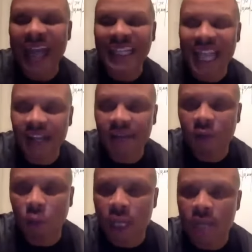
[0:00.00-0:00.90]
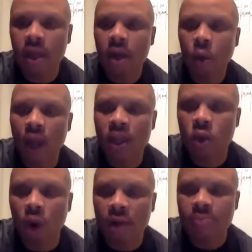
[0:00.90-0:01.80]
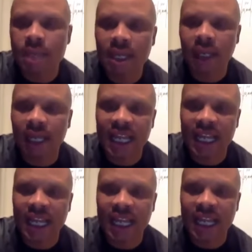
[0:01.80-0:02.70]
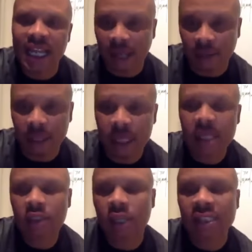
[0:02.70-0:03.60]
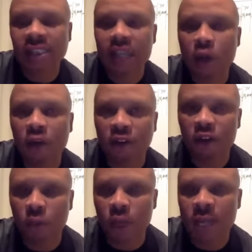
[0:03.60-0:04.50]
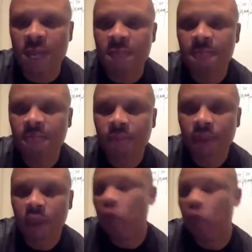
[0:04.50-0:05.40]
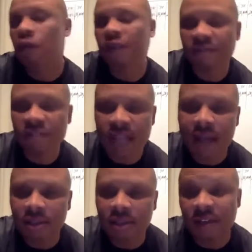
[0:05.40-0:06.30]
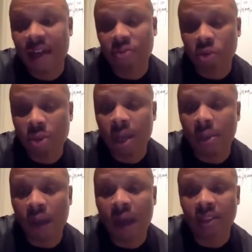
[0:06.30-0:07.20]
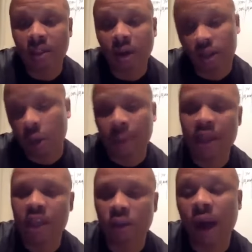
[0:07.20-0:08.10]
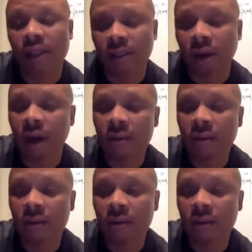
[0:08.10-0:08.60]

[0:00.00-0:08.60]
at the end of the week where you are immediately in the binary. So let's say your first week, you do 50,000 in volume, you become a rock star. It's going to pay you as a rock star.